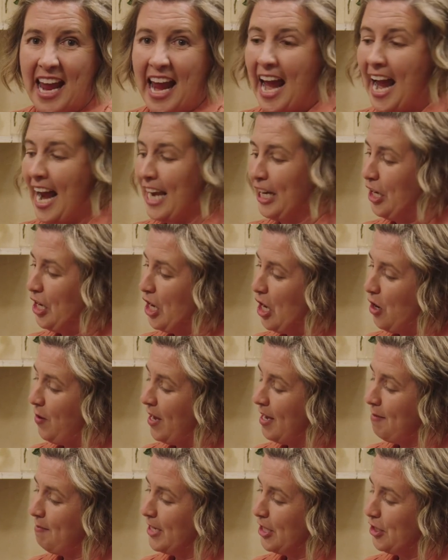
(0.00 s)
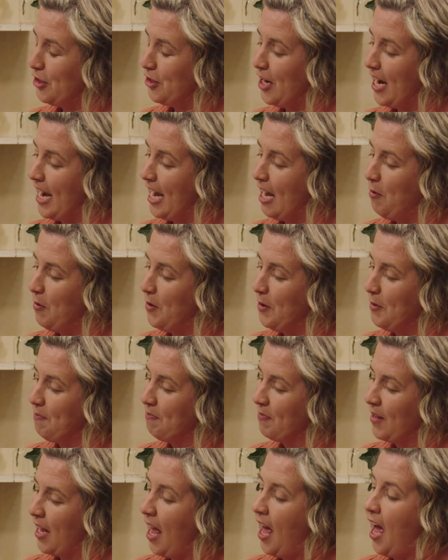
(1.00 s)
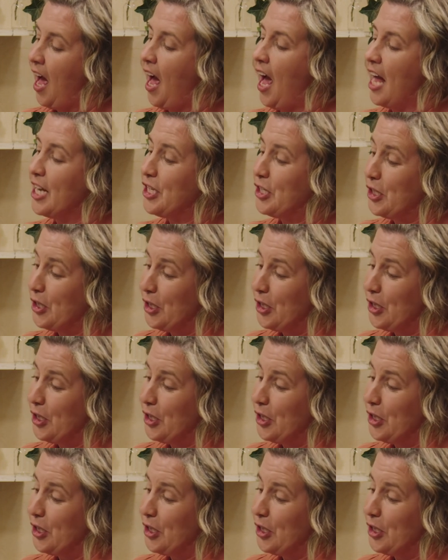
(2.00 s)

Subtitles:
And you know what, Mr. Owl? Do